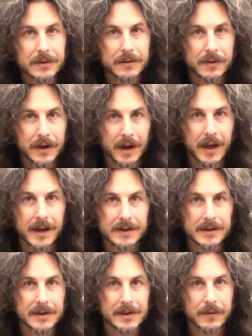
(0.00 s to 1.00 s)
for your
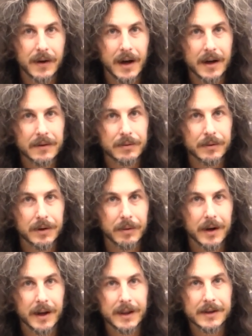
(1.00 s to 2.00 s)
KX65 when you
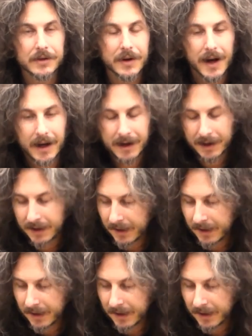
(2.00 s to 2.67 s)
want to hit the track.